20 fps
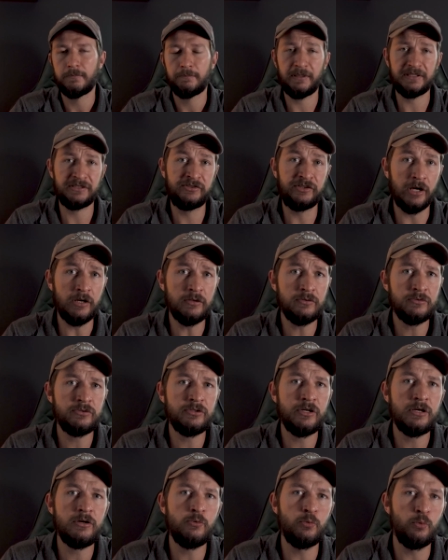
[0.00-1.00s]
but don't
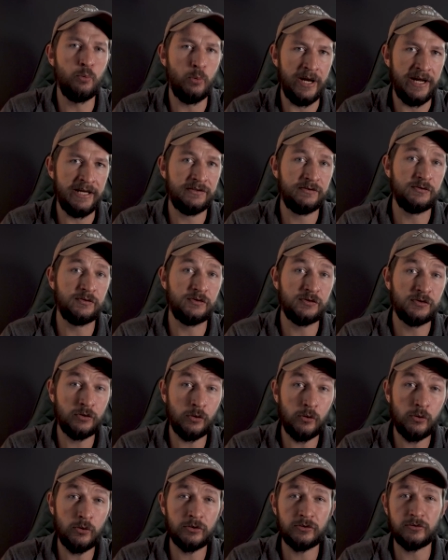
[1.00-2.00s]
know where to
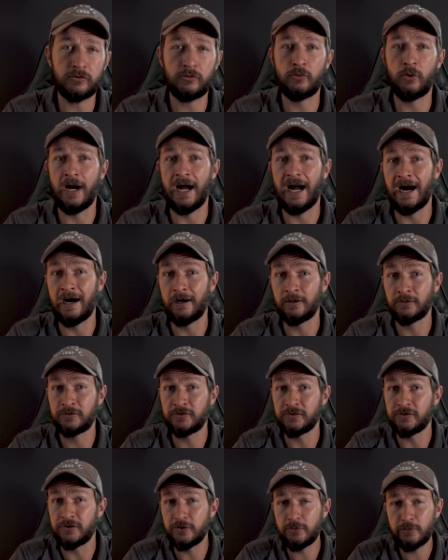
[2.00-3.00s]
start or how
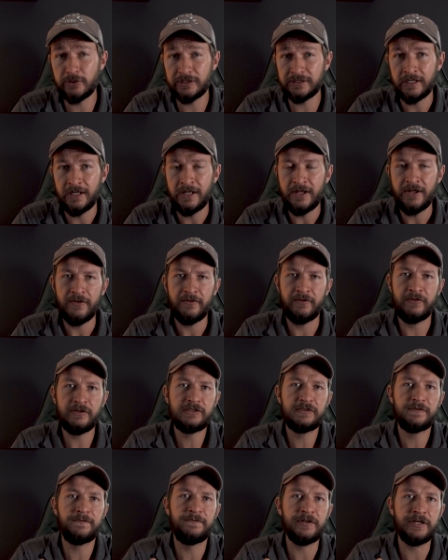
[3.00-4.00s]
to do it,
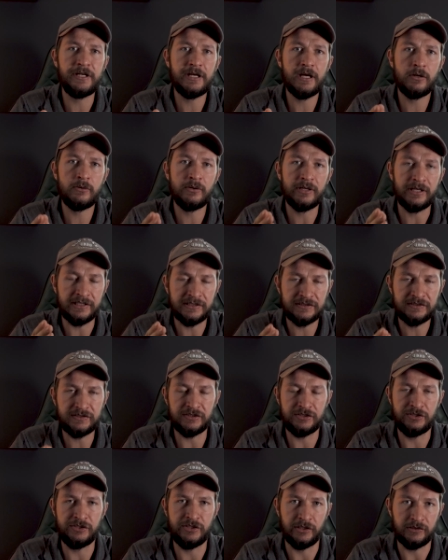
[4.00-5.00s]
this video is
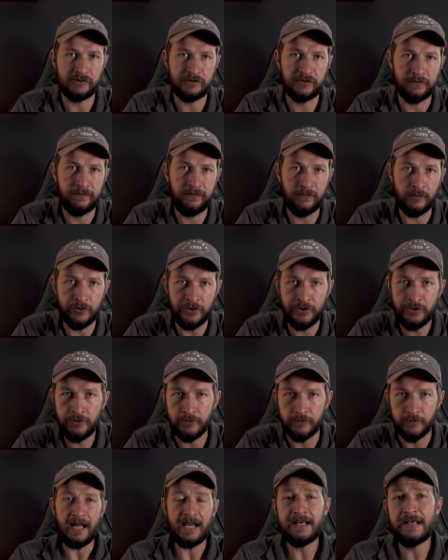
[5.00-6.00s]
just for
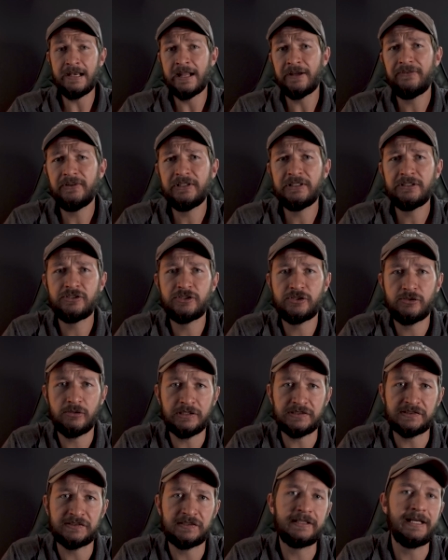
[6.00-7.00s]
you. A living
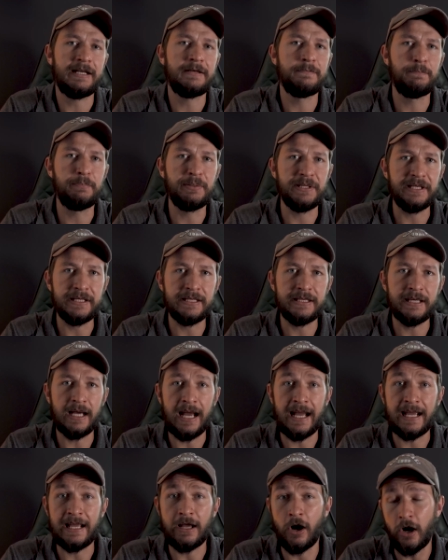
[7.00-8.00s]
trust can be
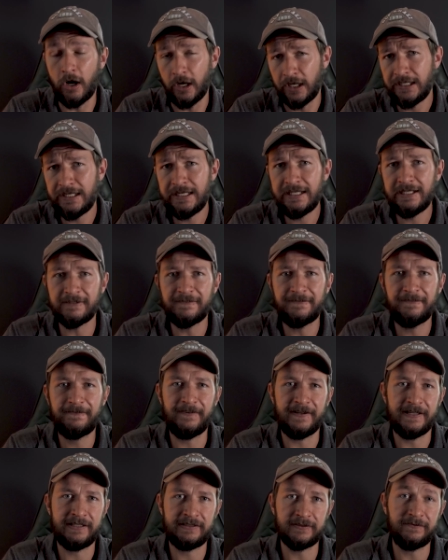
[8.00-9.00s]
a highly
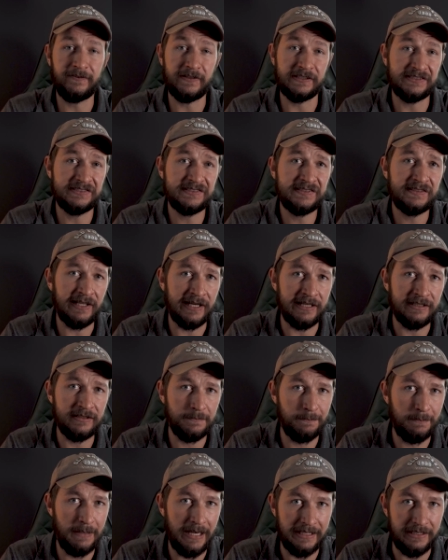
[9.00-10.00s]
effective
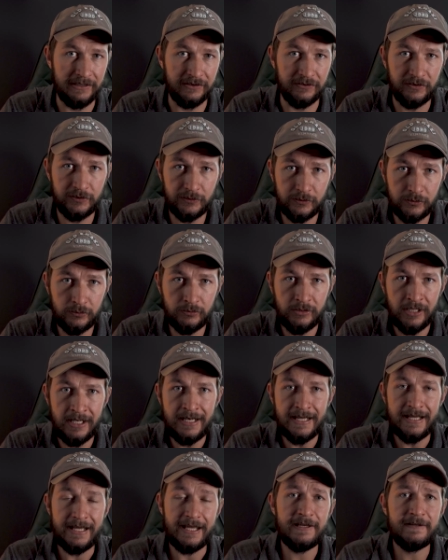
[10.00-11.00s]
estate planning tool
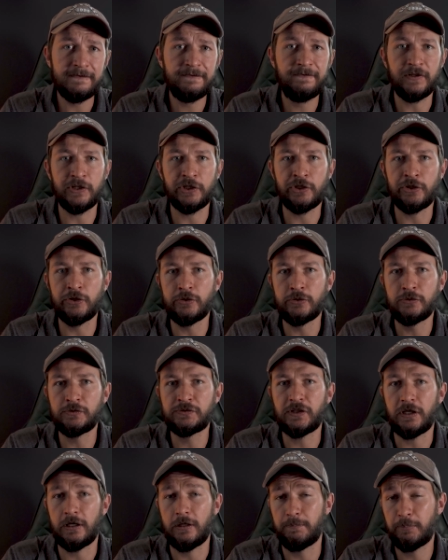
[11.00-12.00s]
if
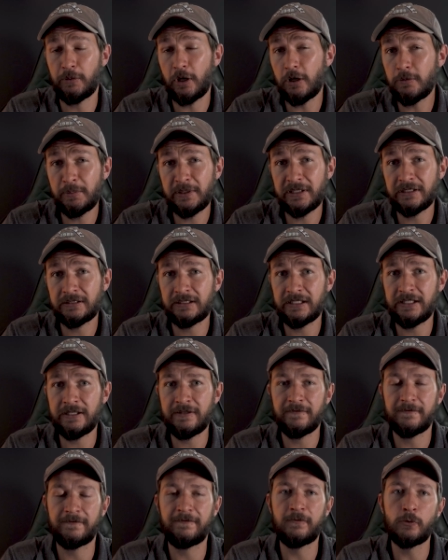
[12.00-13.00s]
used appropriately
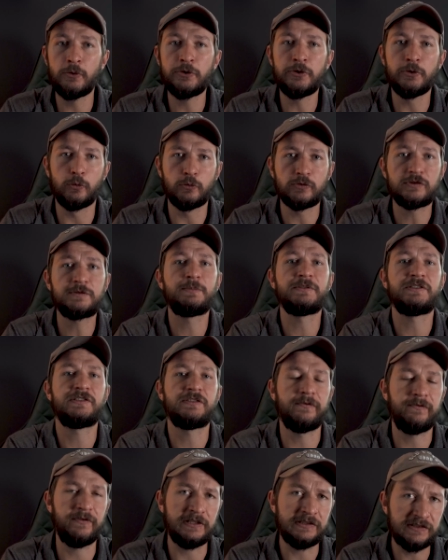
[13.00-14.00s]
for your
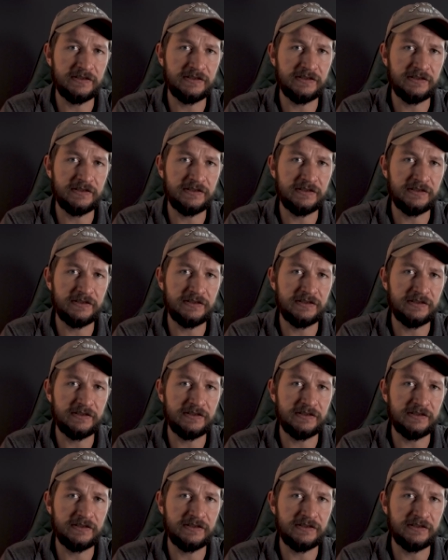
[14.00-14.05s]
specific